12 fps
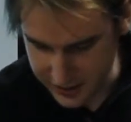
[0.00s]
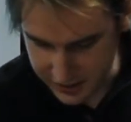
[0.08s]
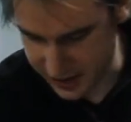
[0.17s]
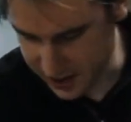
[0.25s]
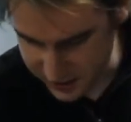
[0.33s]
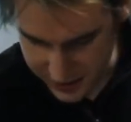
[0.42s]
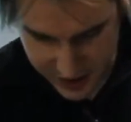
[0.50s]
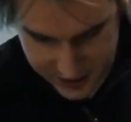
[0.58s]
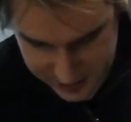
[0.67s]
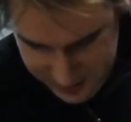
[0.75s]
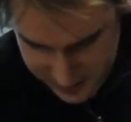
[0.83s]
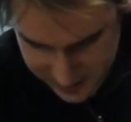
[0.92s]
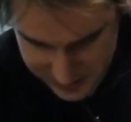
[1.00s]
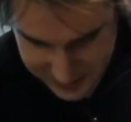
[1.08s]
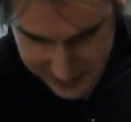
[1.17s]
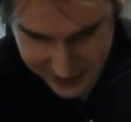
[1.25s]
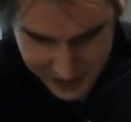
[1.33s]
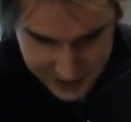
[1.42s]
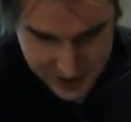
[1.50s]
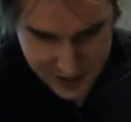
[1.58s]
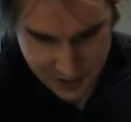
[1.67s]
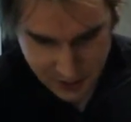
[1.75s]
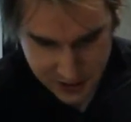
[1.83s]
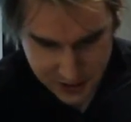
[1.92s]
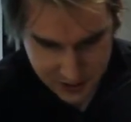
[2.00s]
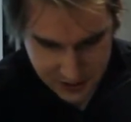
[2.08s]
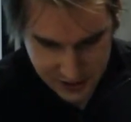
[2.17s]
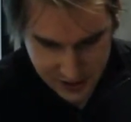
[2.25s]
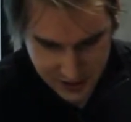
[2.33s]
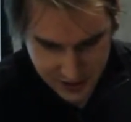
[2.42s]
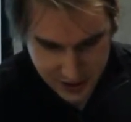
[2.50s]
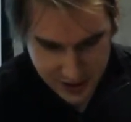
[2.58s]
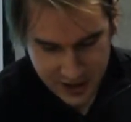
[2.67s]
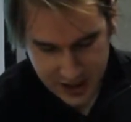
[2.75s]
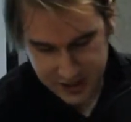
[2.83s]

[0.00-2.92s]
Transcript: get out, guys, get out. Like, what are you doing here?